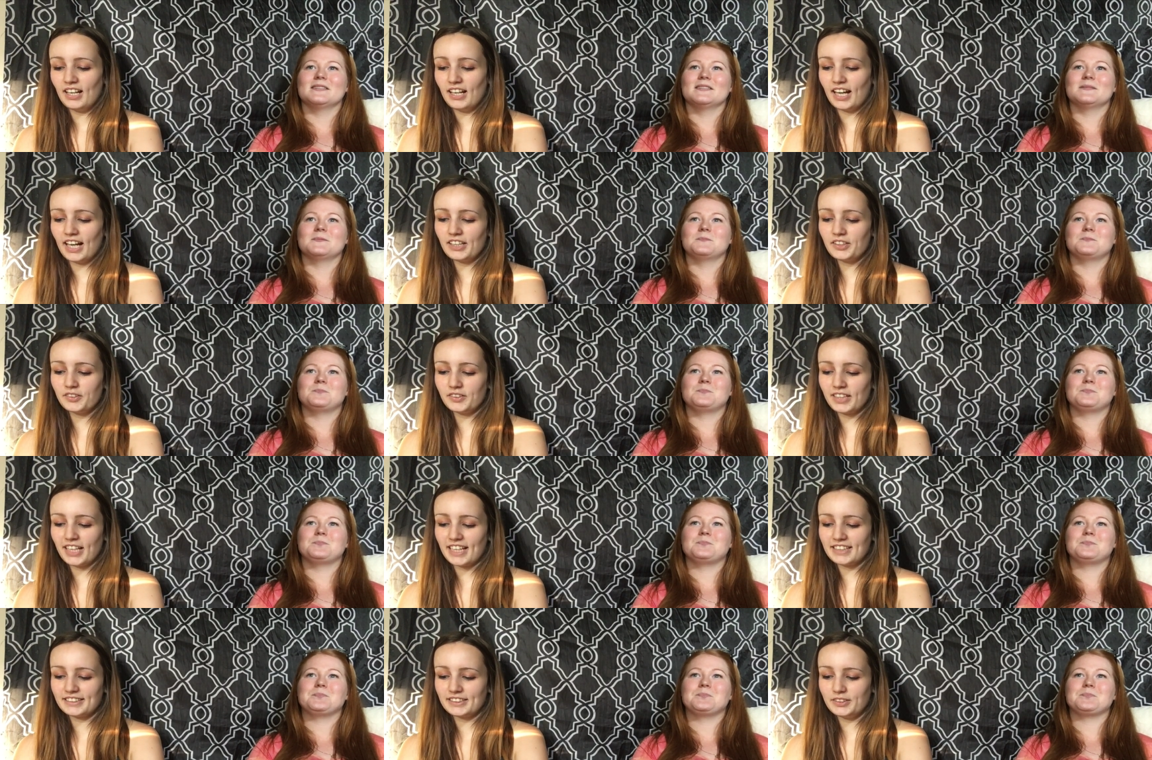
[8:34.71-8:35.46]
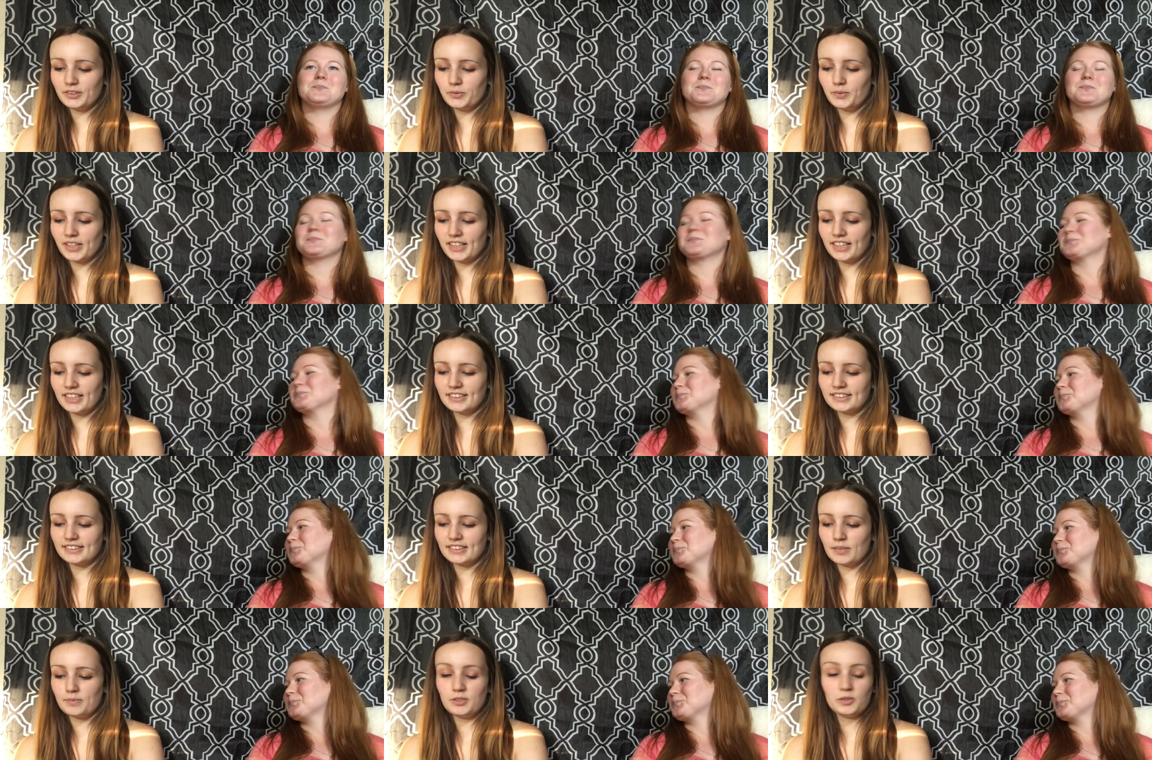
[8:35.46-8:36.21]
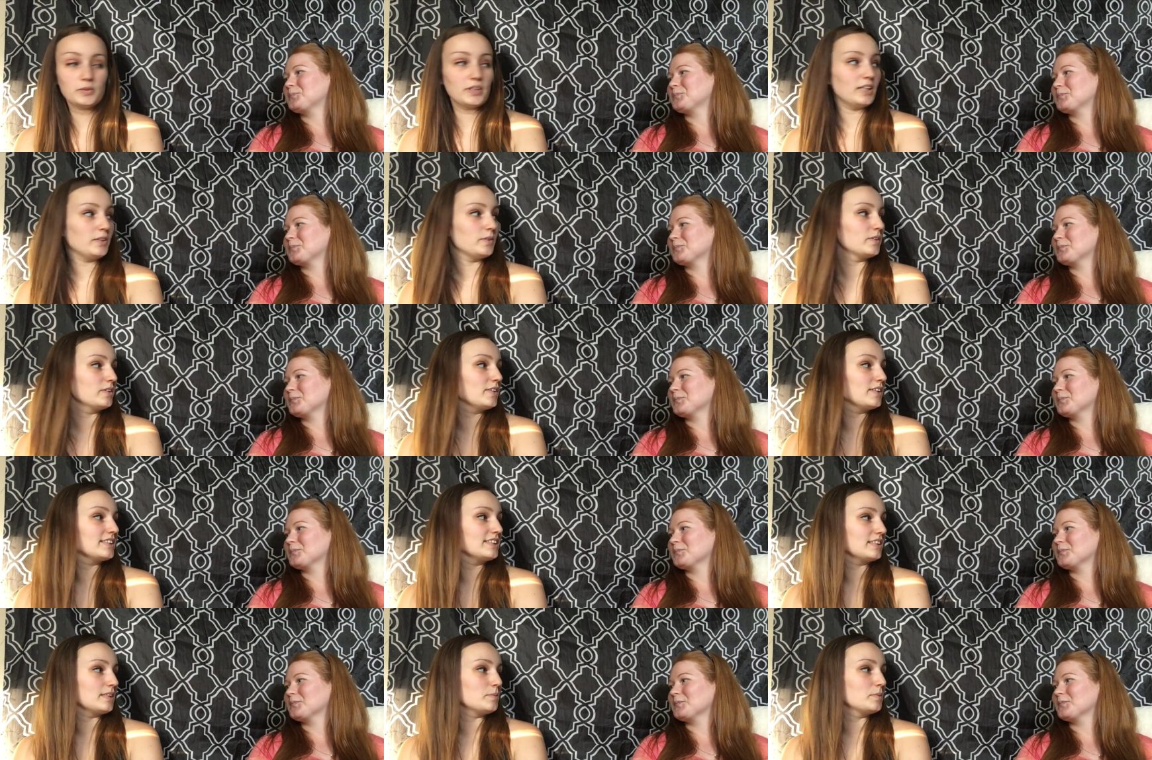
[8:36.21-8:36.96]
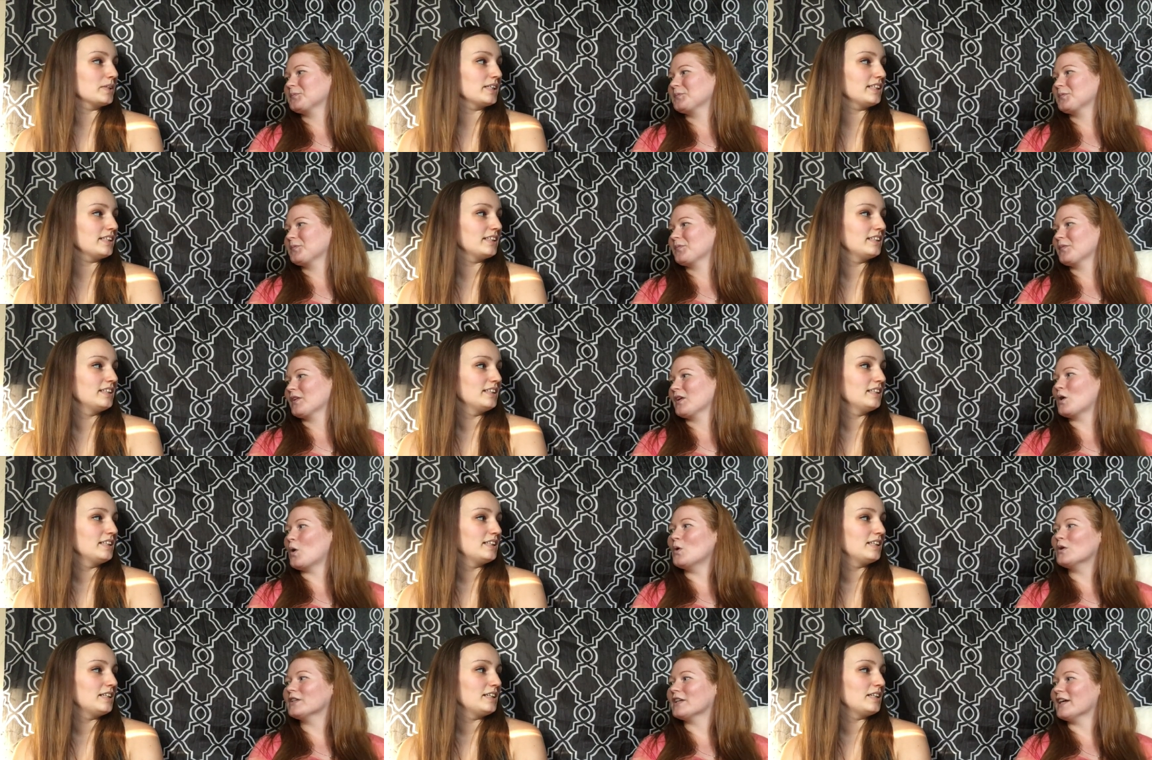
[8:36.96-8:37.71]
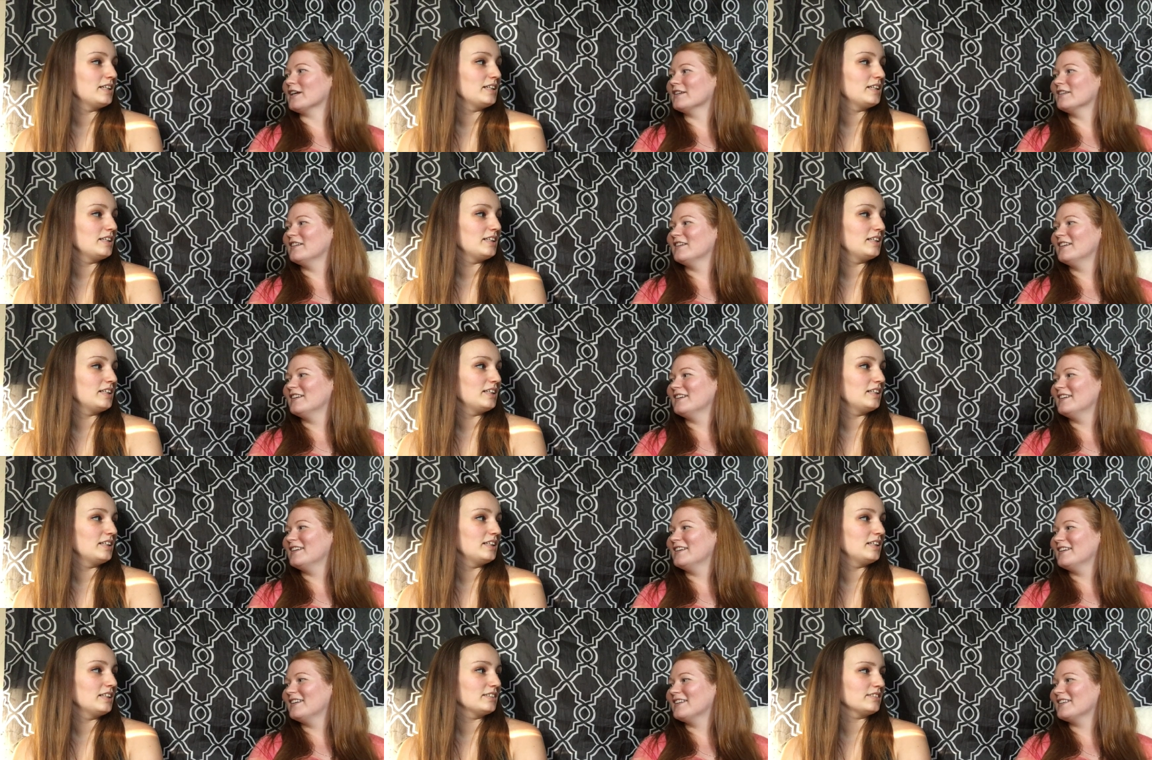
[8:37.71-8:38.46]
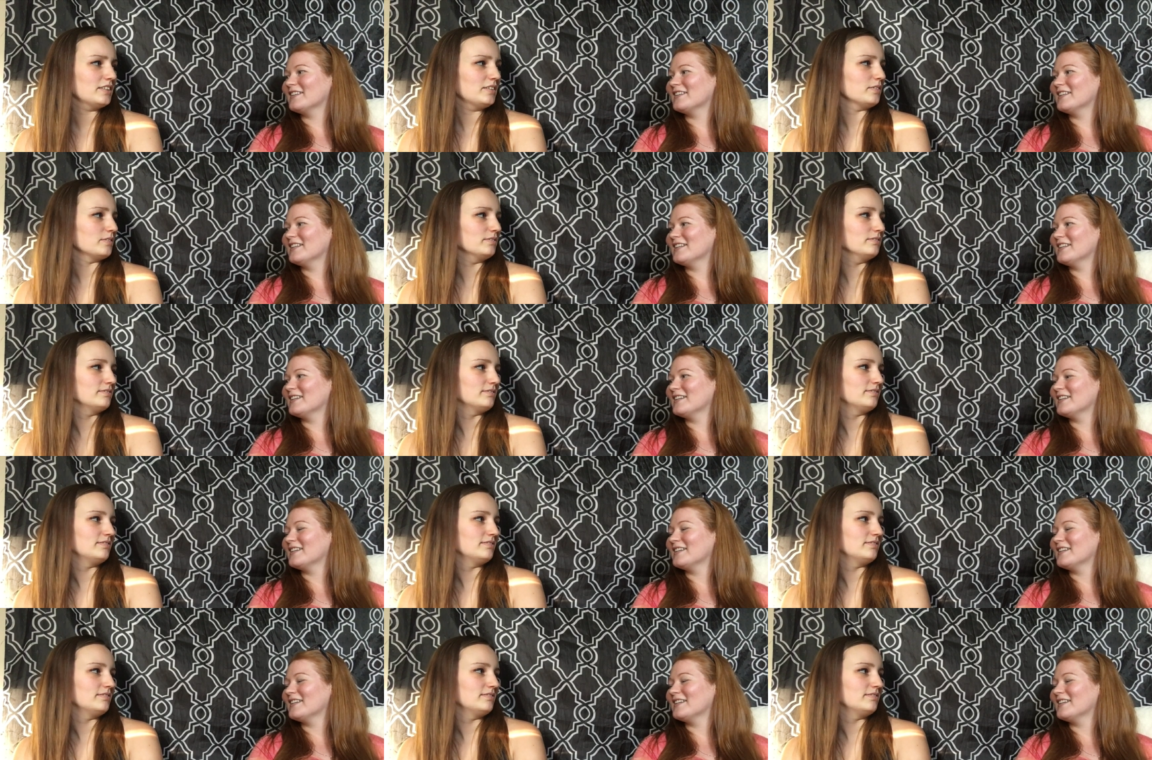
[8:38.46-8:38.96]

Speaker 1: I could ask you what kind of sub do I order at Subway? A cold cut. Oh.